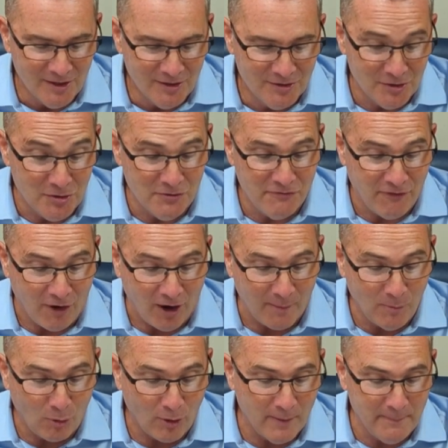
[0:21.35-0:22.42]
to do far
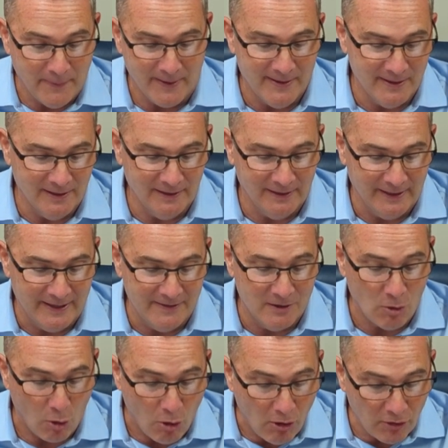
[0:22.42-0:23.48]
more abundantly than
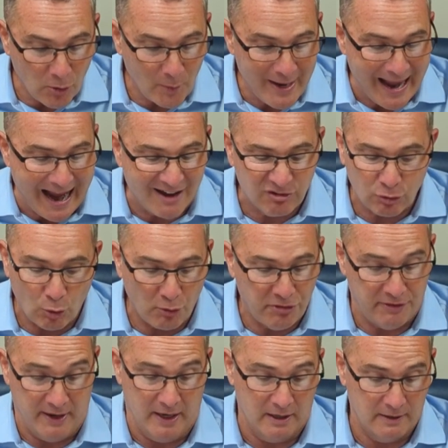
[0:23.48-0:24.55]
all that we ask or
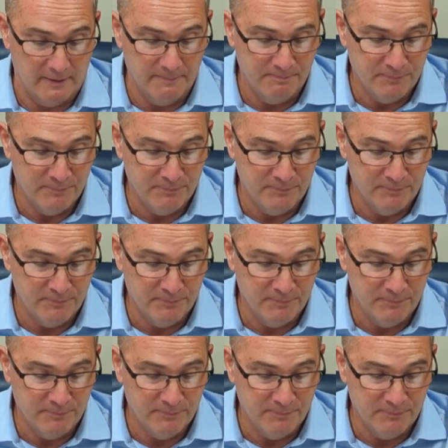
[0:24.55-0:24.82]
think,